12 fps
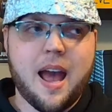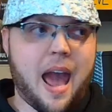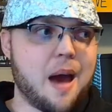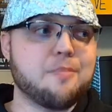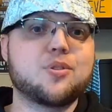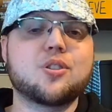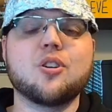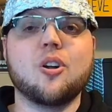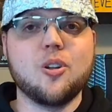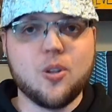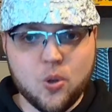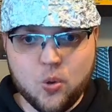
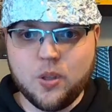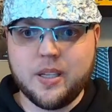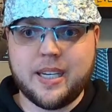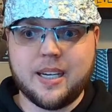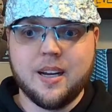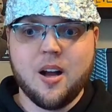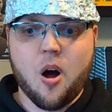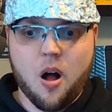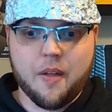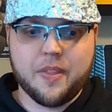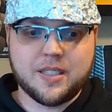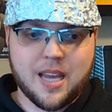Absolutely
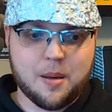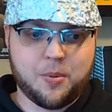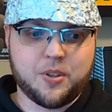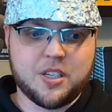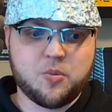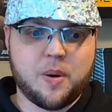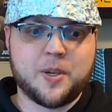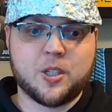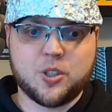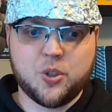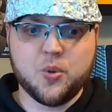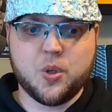on the table. These women
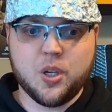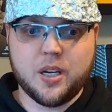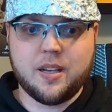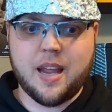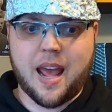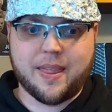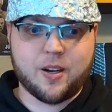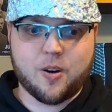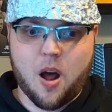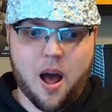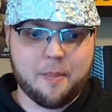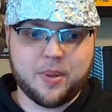are too good, and they're
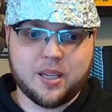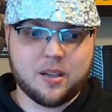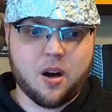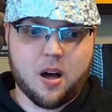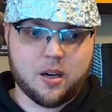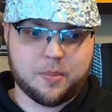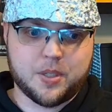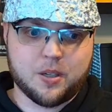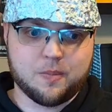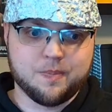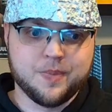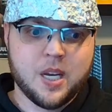not being caught up to.
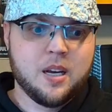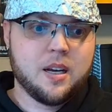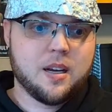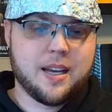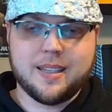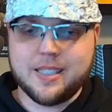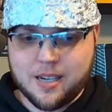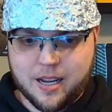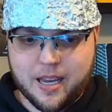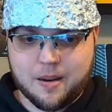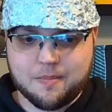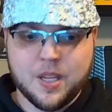At least
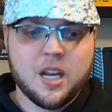not yet.